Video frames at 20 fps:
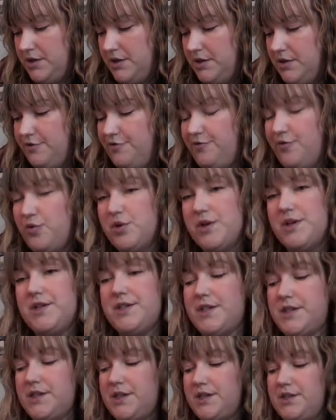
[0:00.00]
The
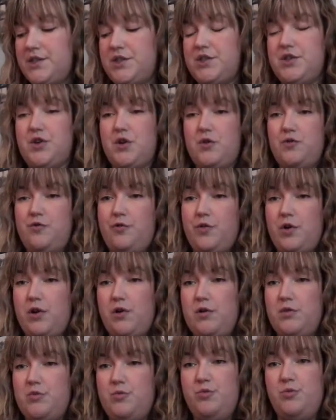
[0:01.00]
Forest
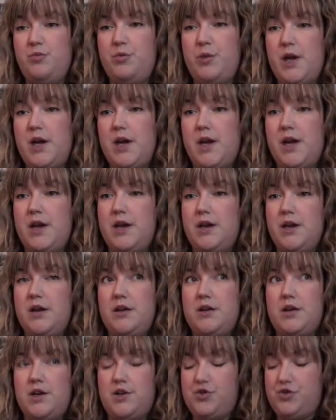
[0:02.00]
Snowfall by
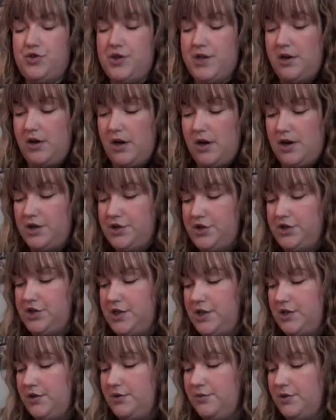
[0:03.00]
Country Cottage
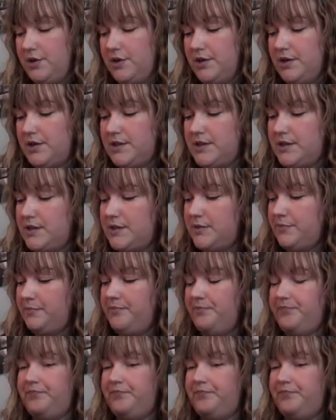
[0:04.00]
Needleworks.